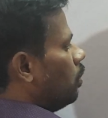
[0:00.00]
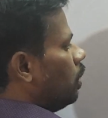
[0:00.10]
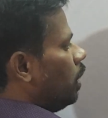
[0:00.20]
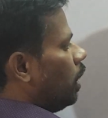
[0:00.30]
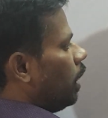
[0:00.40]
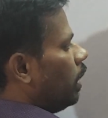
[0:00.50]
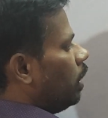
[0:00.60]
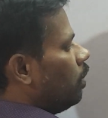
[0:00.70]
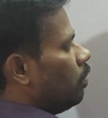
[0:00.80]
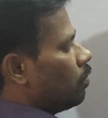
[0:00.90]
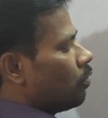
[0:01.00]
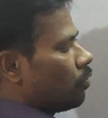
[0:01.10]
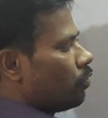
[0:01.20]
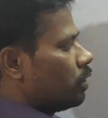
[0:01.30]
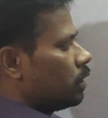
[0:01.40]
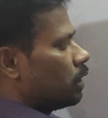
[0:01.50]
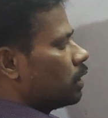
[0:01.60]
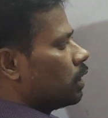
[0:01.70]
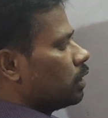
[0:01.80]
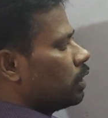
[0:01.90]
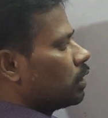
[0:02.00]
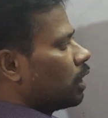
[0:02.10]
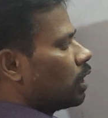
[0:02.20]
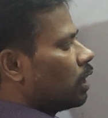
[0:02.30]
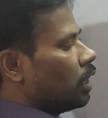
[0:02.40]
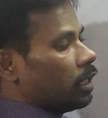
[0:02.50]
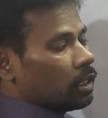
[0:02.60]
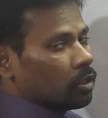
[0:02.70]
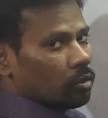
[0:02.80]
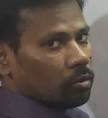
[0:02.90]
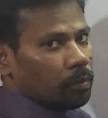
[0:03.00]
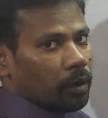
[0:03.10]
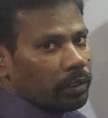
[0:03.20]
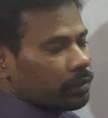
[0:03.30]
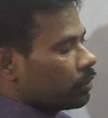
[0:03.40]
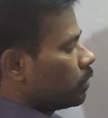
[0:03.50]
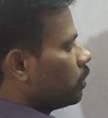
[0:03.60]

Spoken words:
a line which intersects the circle at 2 points.